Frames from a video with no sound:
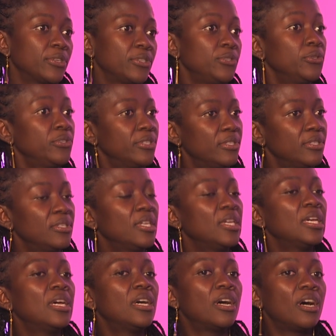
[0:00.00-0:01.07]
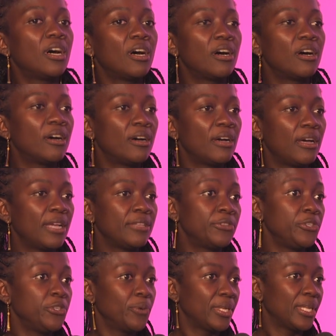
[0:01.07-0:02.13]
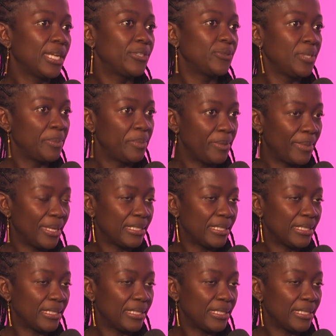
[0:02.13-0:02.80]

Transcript: Union, and the UN had to implement